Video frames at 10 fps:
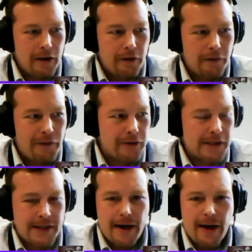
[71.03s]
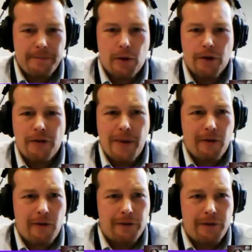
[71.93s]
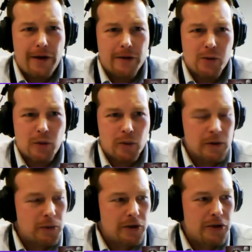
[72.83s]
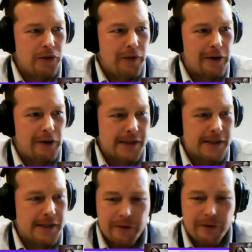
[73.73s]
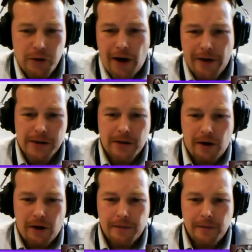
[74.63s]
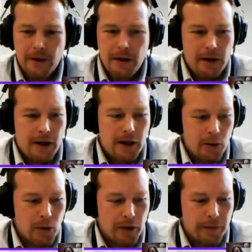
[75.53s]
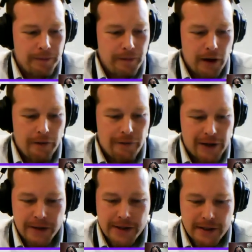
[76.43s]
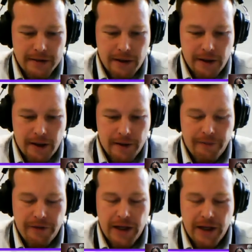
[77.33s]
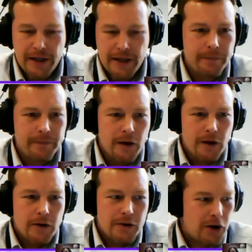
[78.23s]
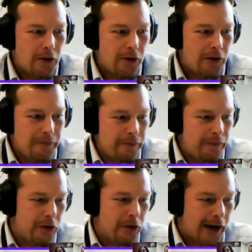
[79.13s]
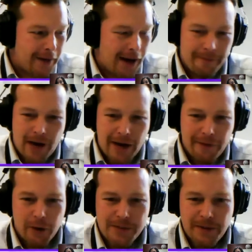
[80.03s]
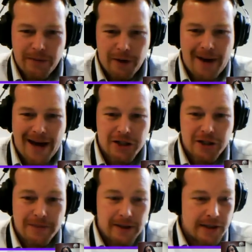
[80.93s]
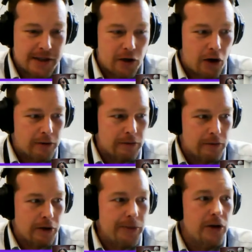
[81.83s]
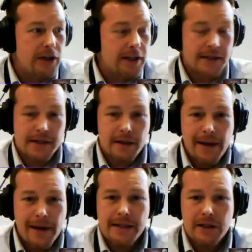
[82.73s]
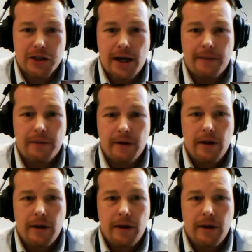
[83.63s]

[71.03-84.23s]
you know, Veterans Day, both of my grandfathers were World War II veterans. I have two fathers-in-law who were veterans in Vietnam. So, you know, I've always been very passionate about this, and our community does an amazing job